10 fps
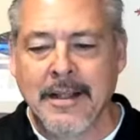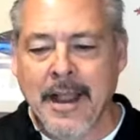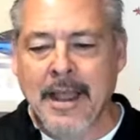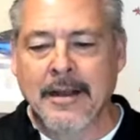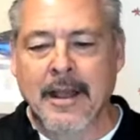
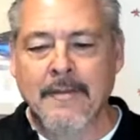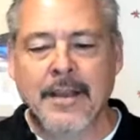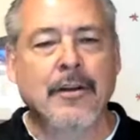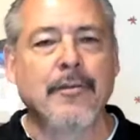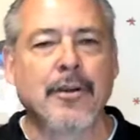and I've
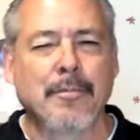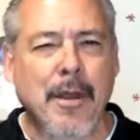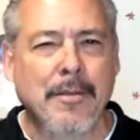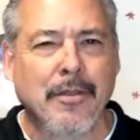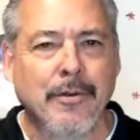interviewed him
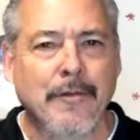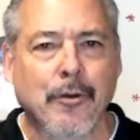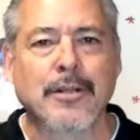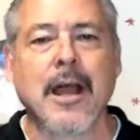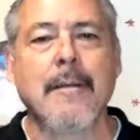probably 3 or
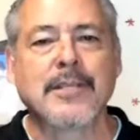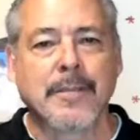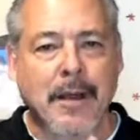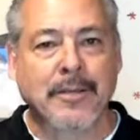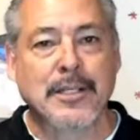4 times
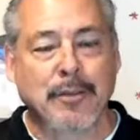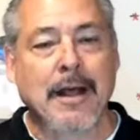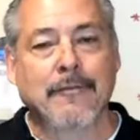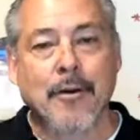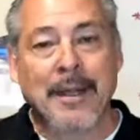about this
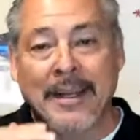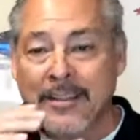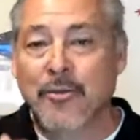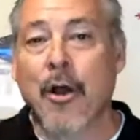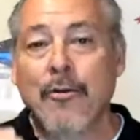platform, and it
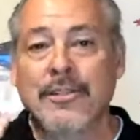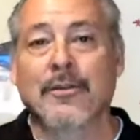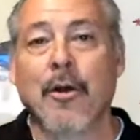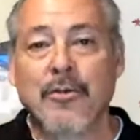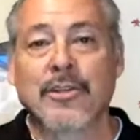grows and
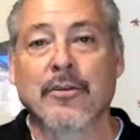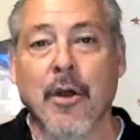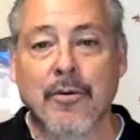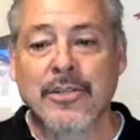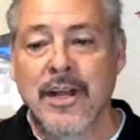grows and
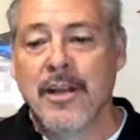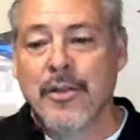grows.